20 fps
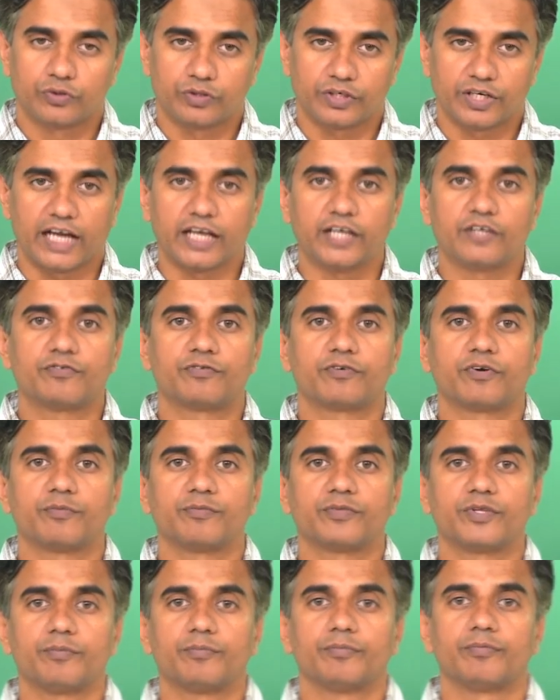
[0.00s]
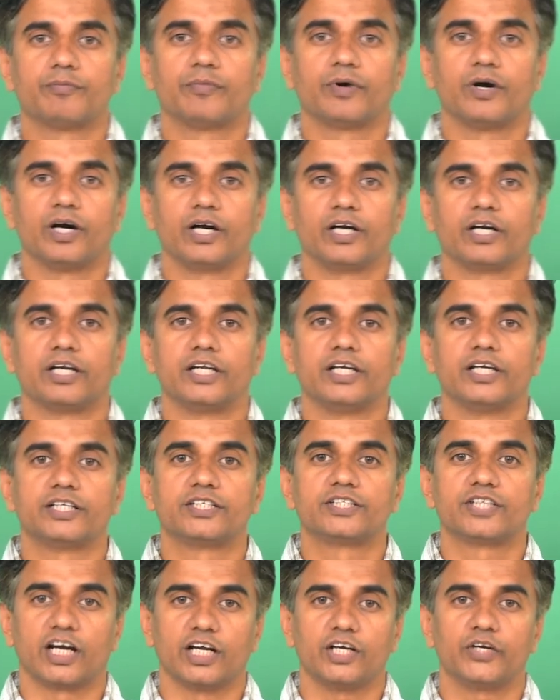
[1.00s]
right from the early
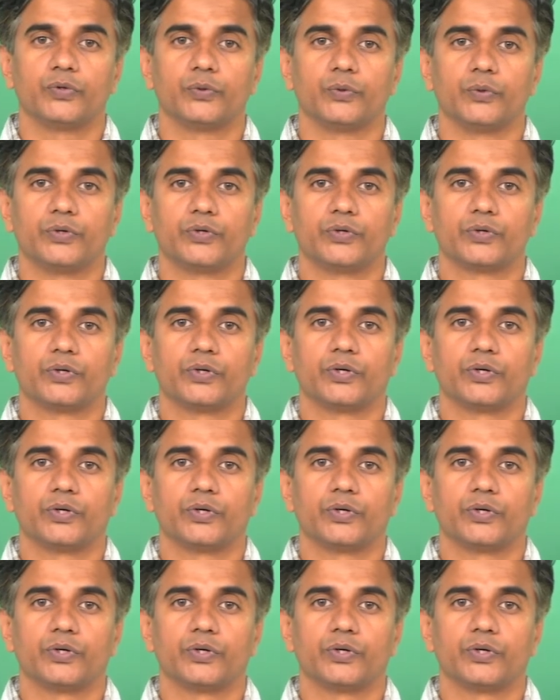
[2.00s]
childhood,